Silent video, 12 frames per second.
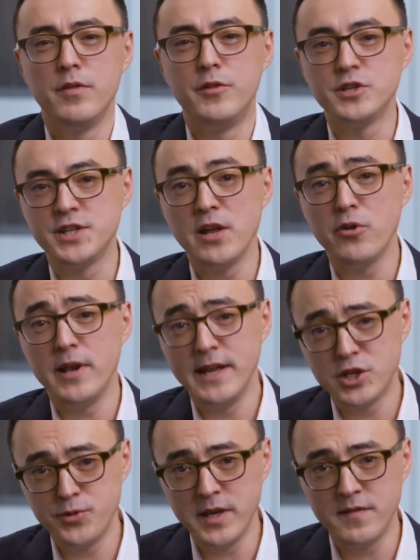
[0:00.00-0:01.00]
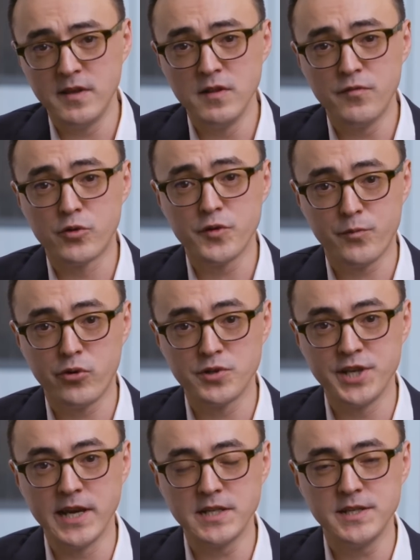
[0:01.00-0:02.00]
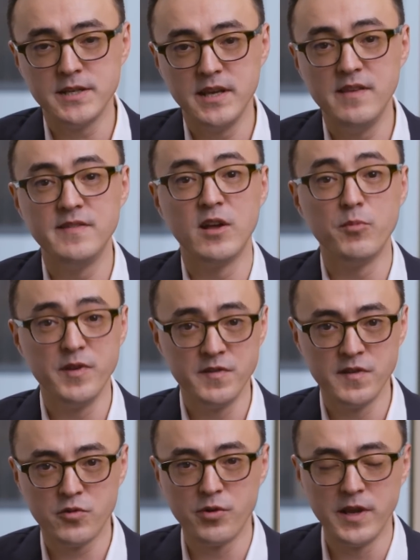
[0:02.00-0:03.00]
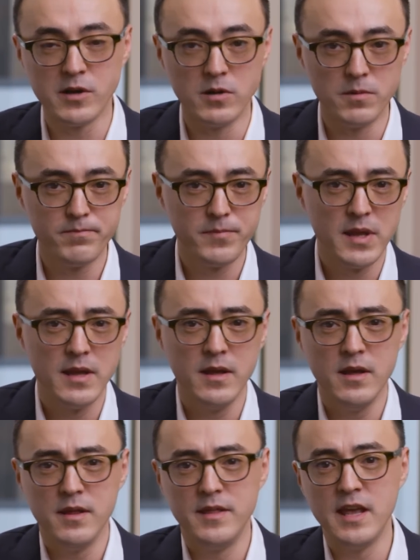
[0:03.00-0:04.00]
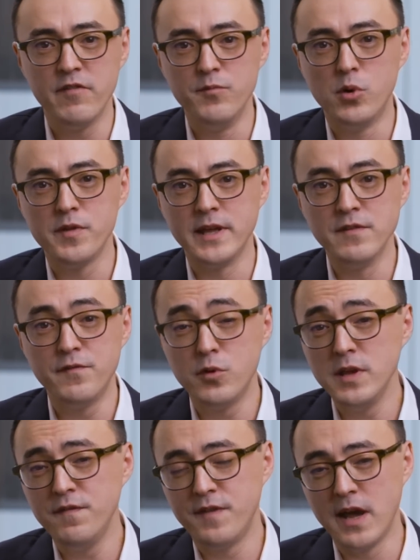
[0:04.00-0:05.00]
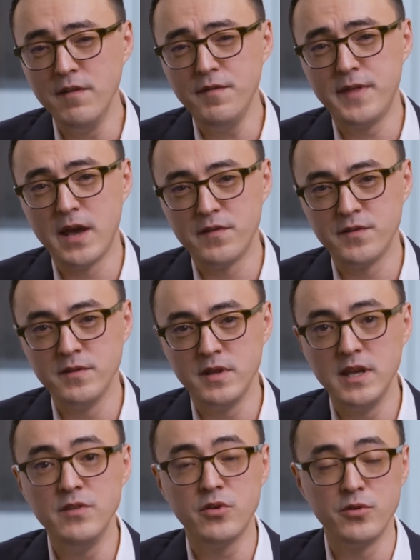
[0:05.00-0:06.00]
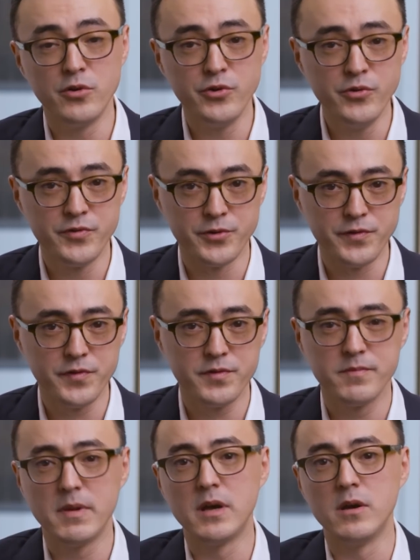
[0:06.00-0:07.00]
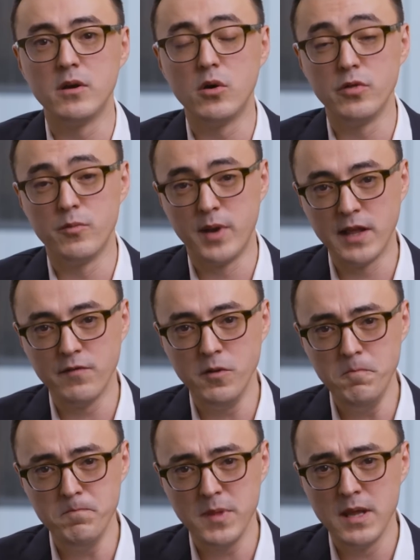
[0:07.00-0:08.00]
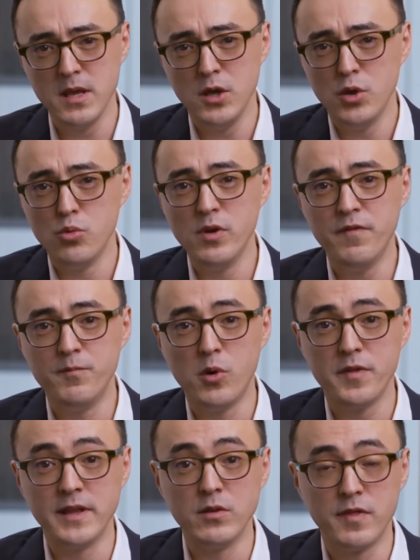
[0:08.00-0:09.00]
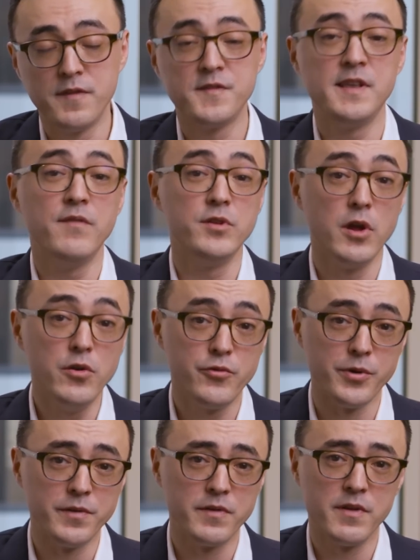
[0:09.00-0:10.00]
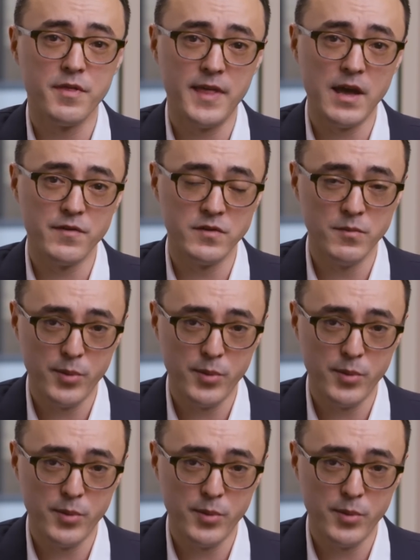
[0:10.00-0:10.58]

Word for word: The Schneider Electric Salesforce project is now business critical. They have more than 45,000 internal users uh, on the platform with more than 700,000